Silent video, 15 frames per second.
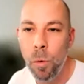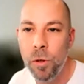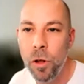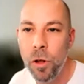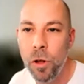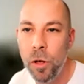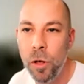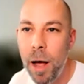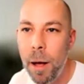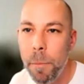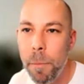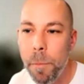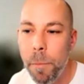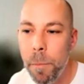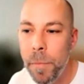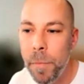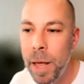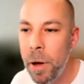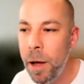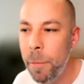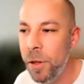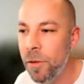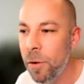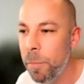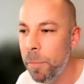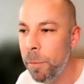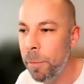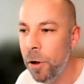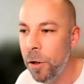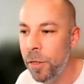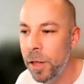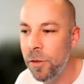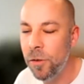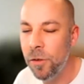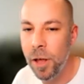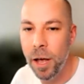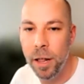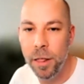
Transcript: So there might be some people on this